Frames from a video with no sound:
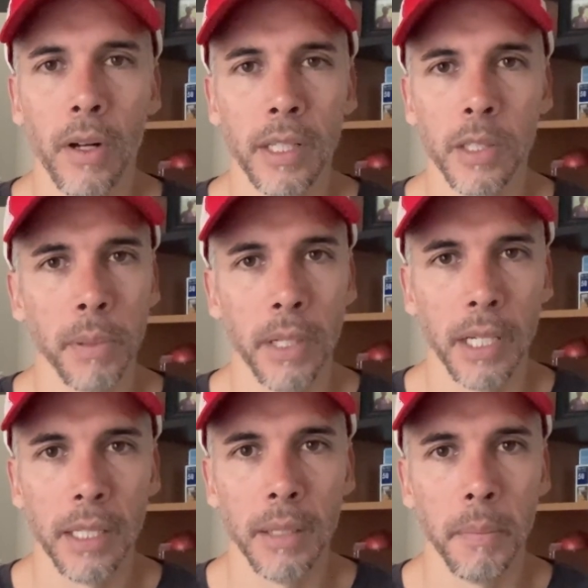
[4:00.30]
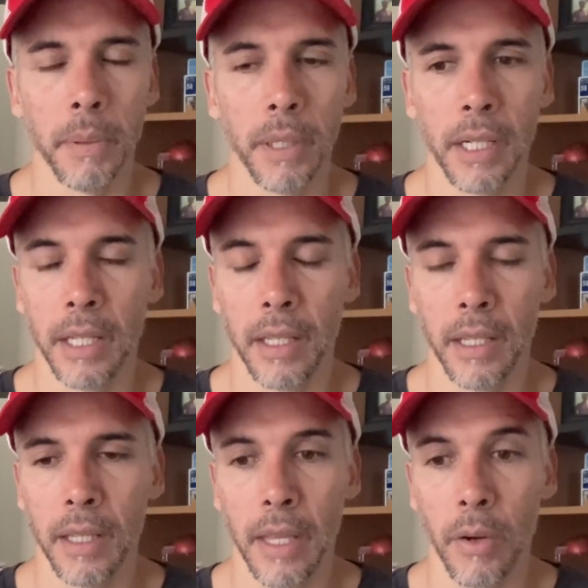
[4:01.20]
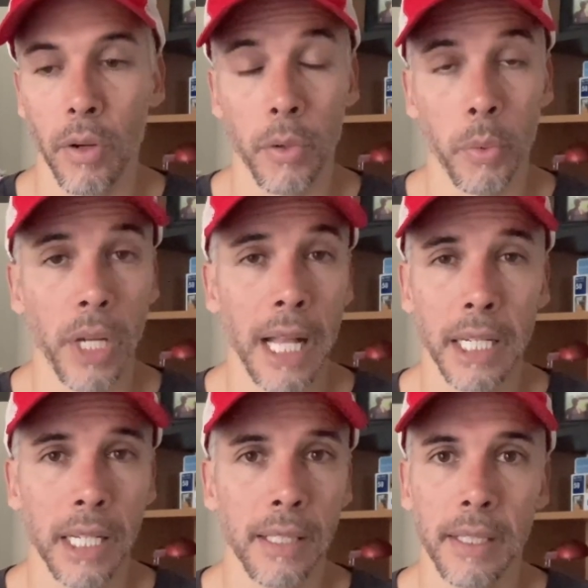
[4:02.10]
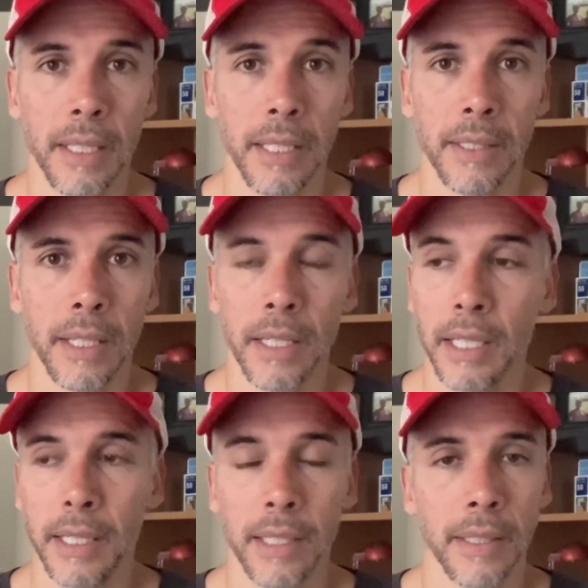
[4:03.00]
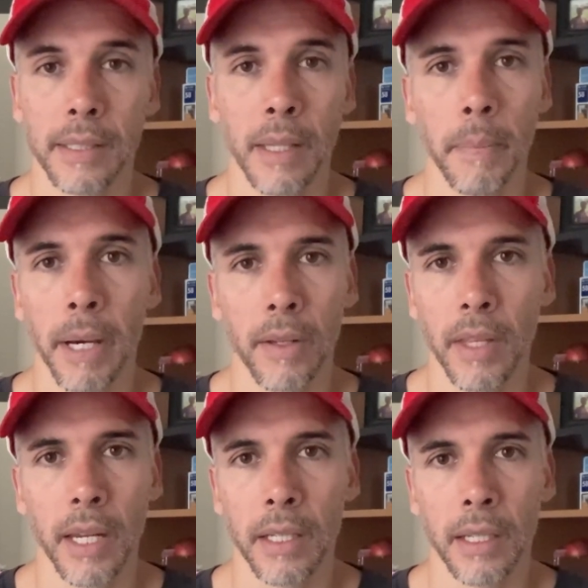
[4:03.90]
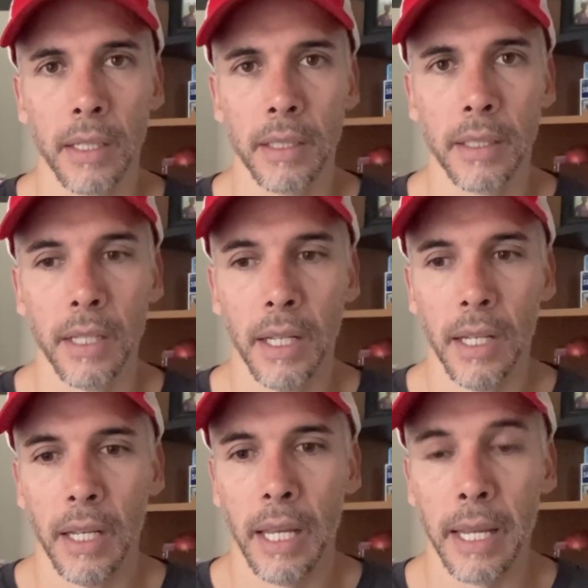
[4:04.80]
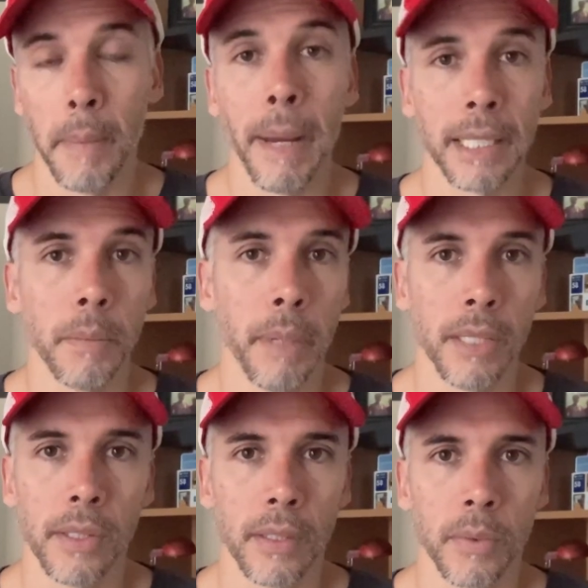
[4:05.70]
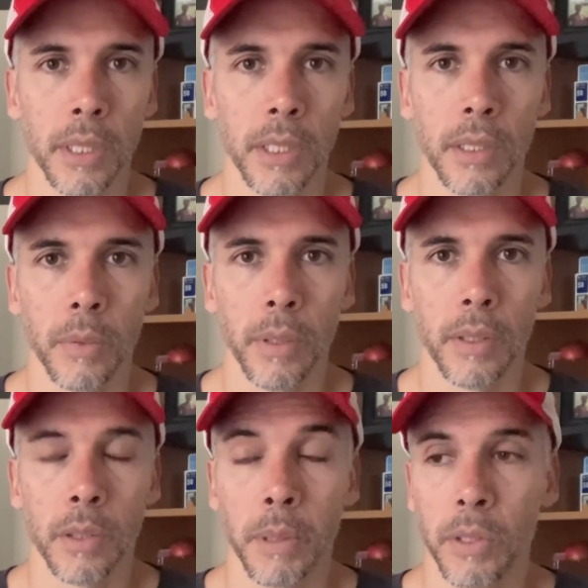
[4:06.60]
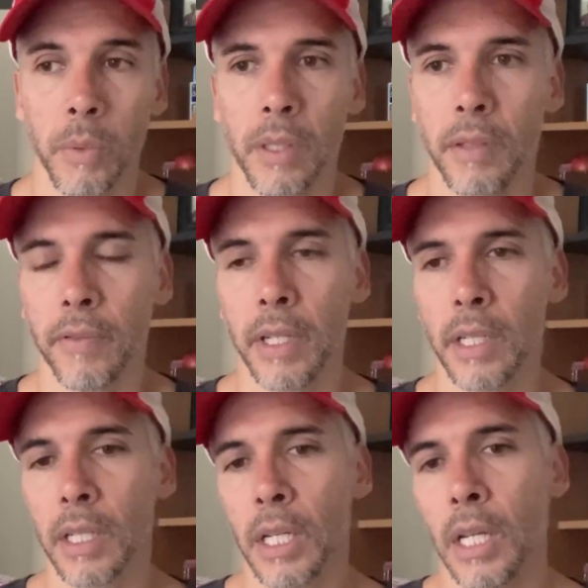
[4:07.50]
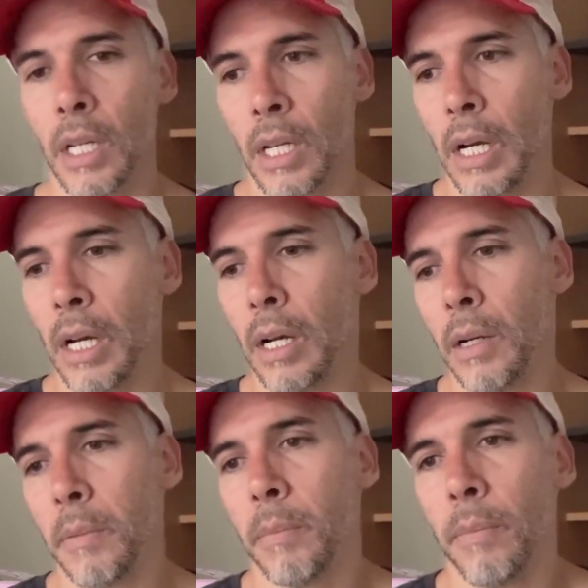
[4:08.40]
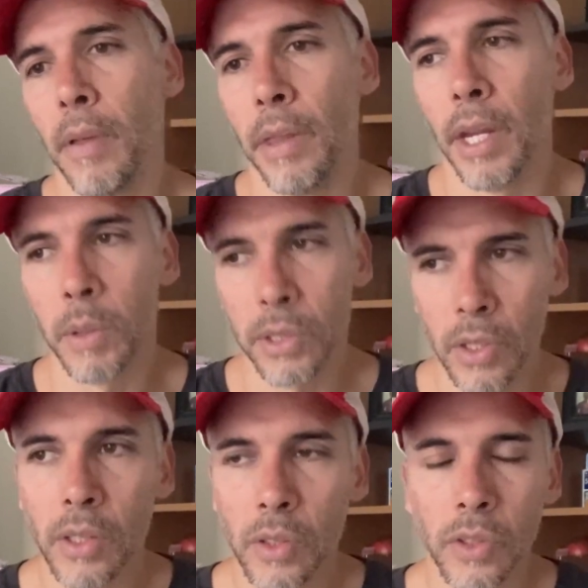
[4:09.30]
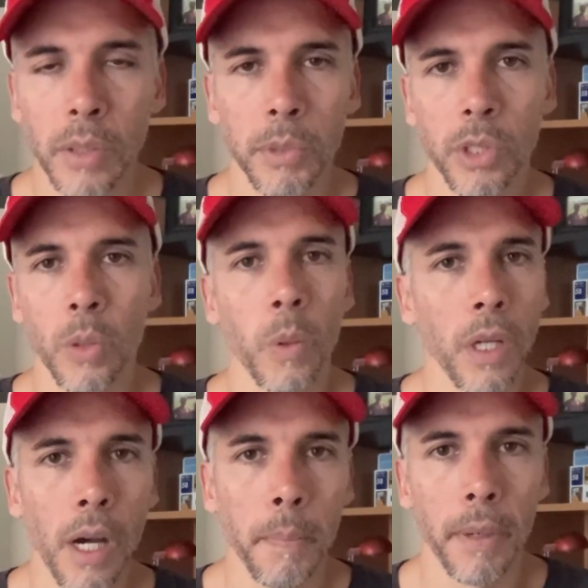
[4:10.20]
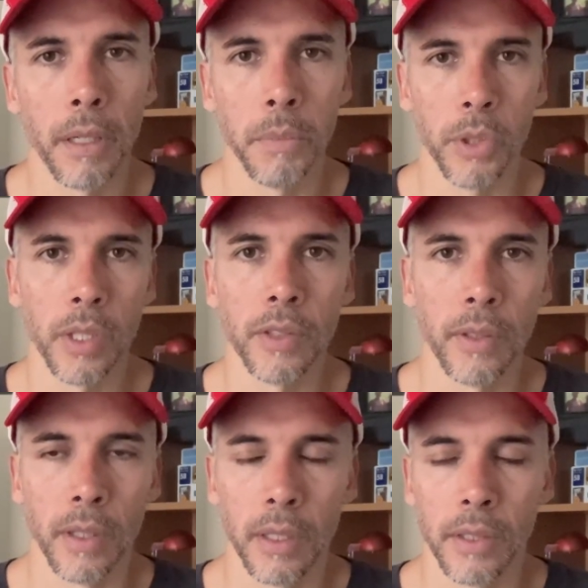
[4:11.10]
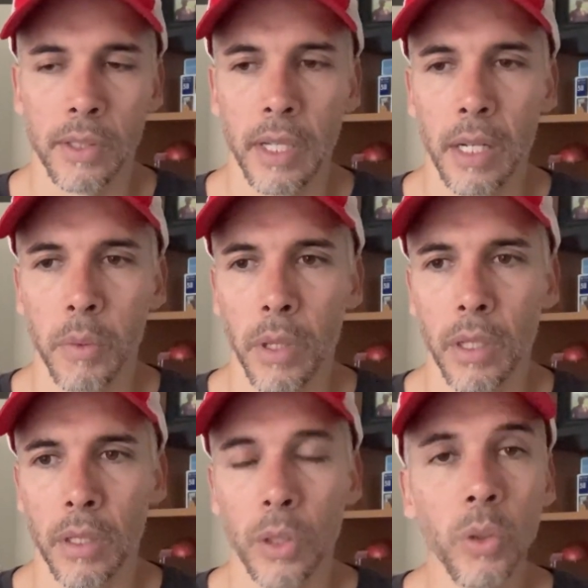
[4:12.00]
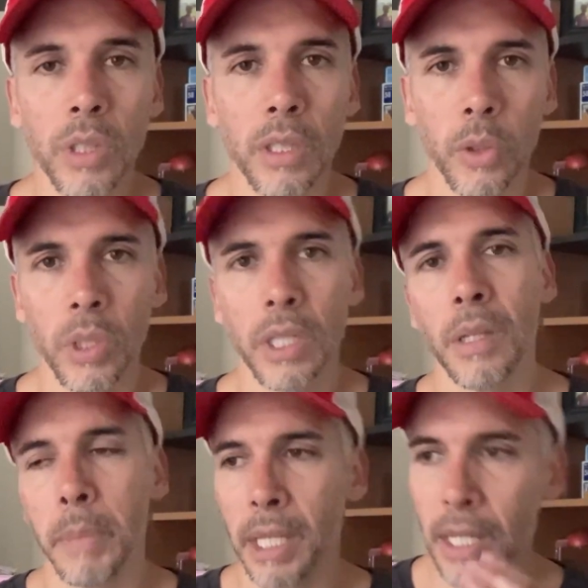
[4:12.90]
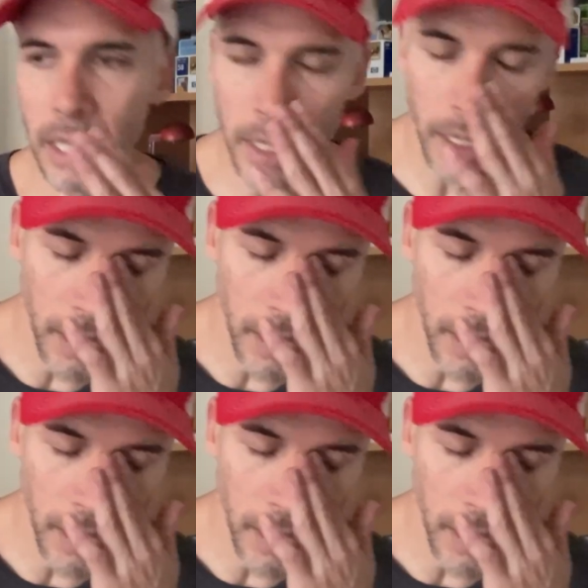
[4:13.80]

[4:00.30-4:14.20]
he's playing, but that, the reality he's he's in, he needs to step out of that and and, and get back to basics really, especially with the defending. Um, there was also some screwing up on Madrid's uh, side with uh, Lunin. Lunin in the beginning,